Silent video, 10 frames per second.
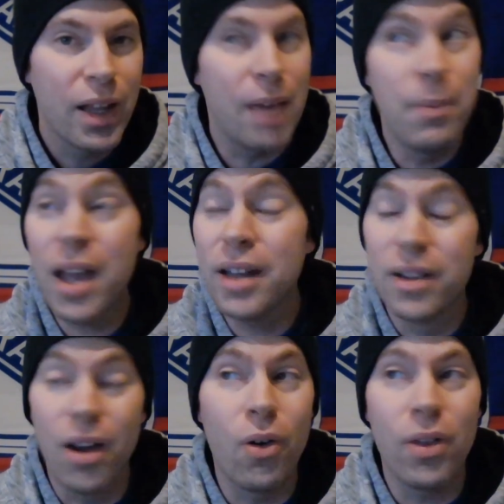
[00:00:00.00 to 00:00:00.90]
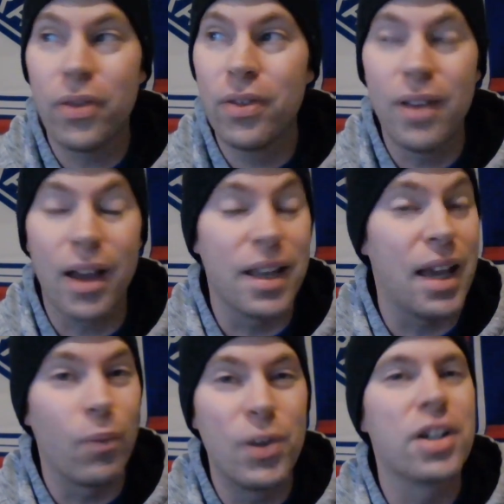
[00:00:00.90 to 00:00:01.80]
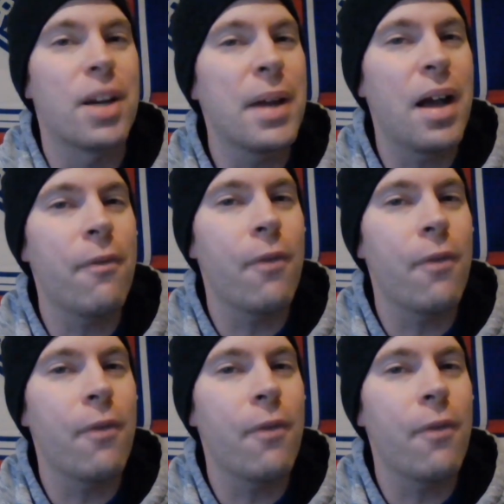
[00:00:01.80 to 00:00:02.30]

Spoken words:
And man, you know, again, when you're coming off of